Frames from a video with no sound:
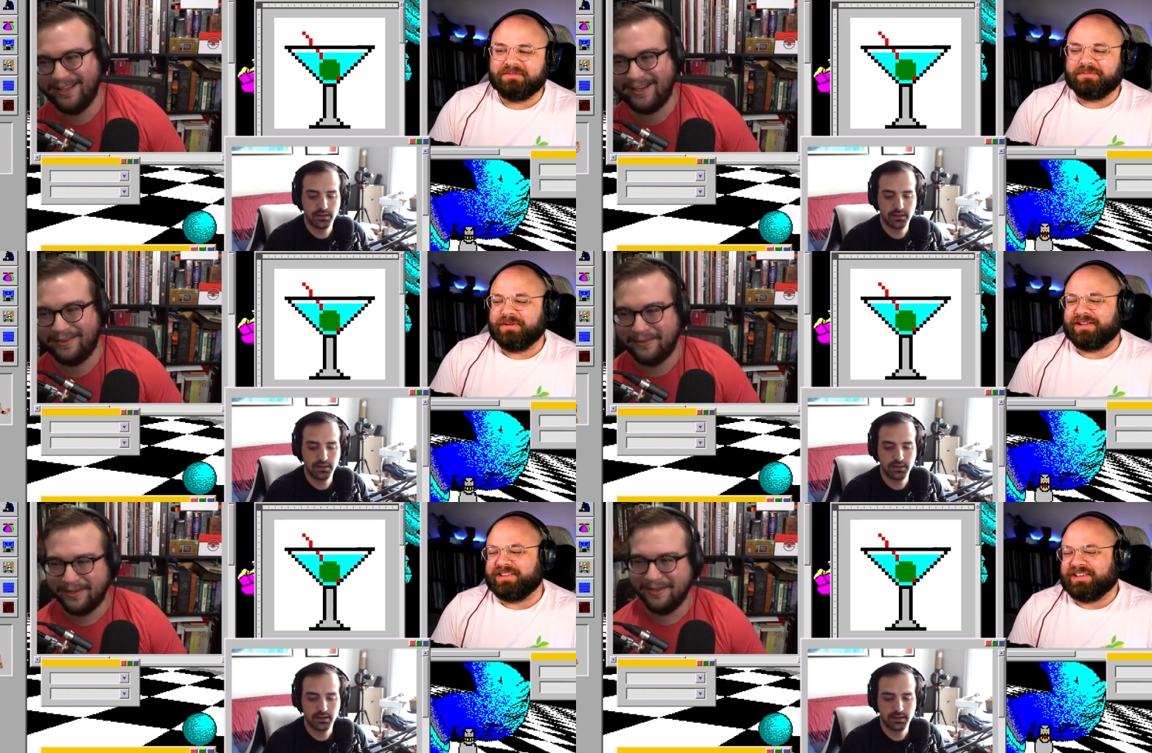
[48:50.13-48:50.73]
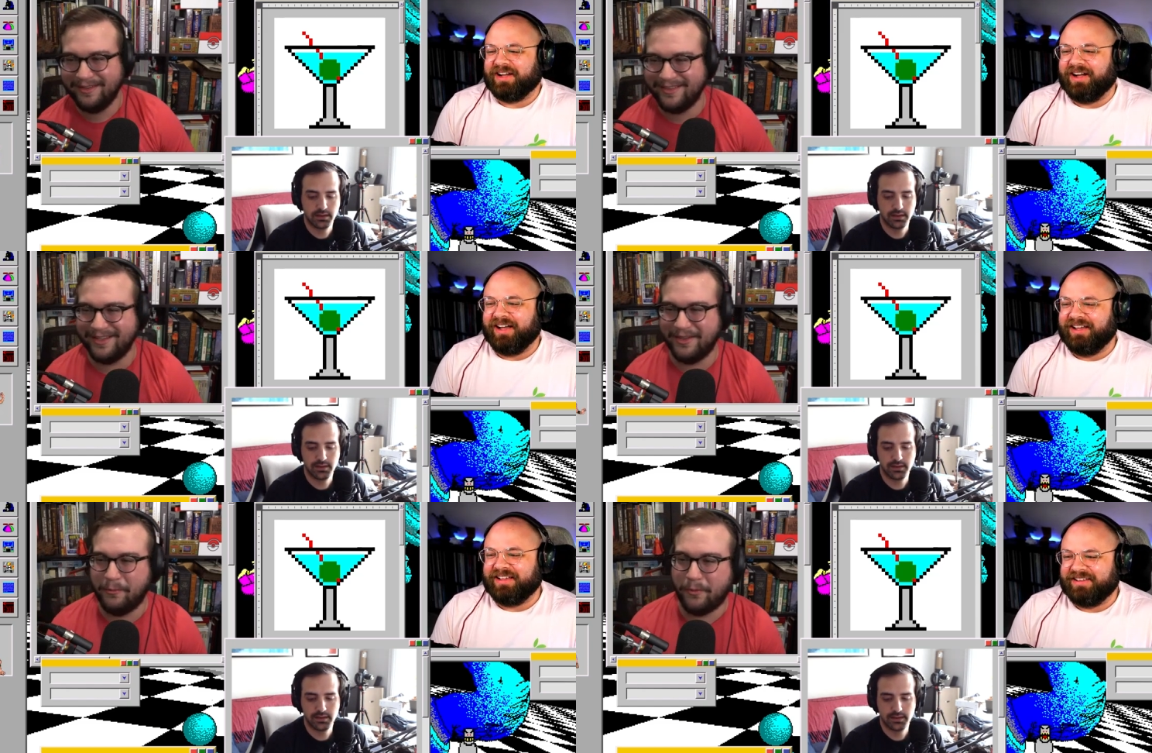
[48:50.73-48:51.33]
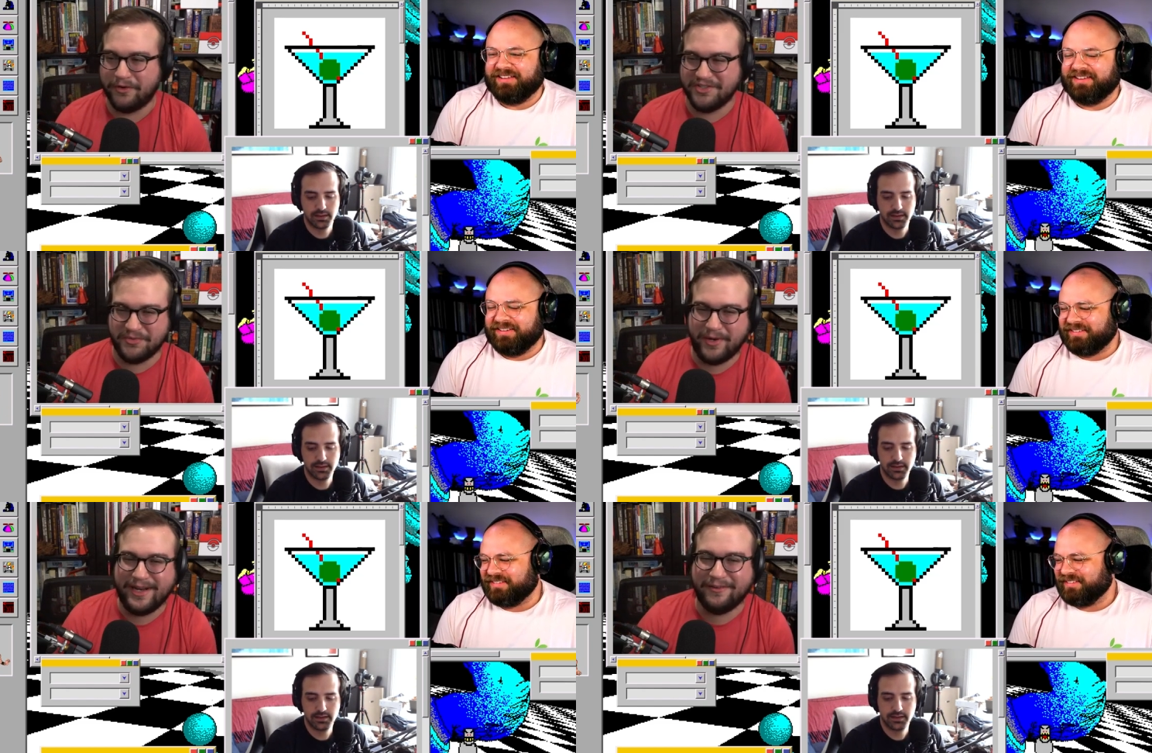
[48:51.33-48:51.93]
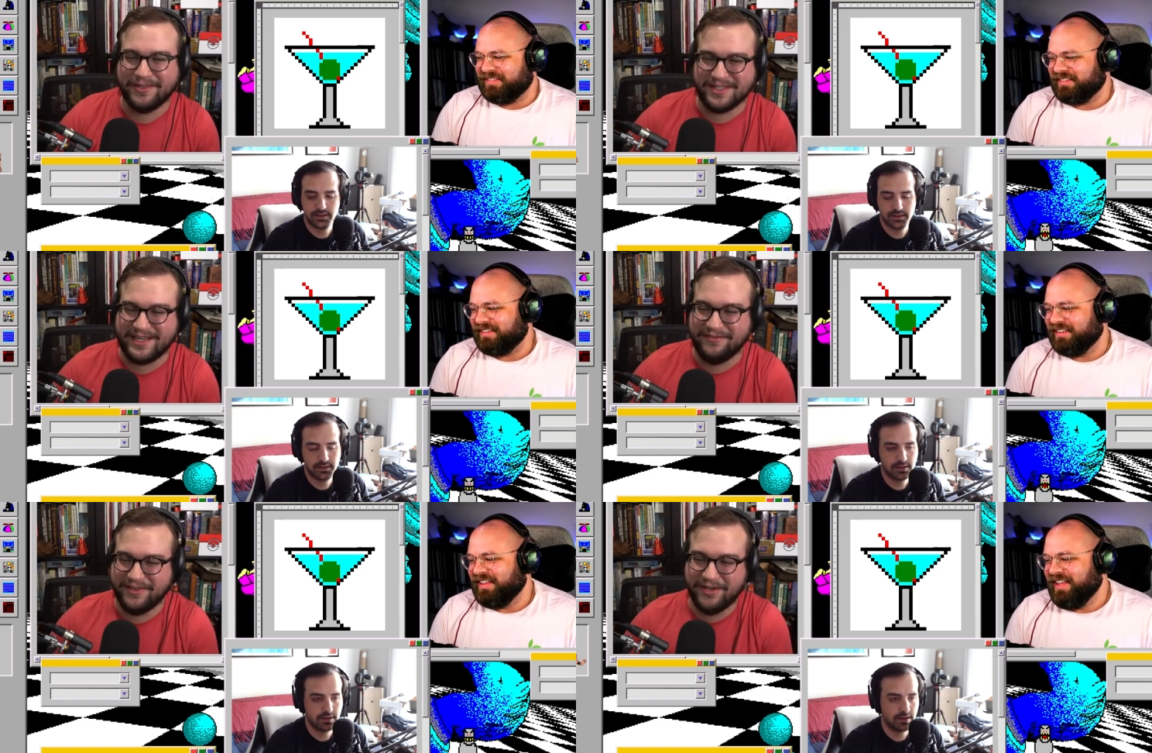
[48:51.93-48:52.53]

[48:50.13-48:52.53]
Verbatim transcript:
Speaker 1: Oh the worst way to receive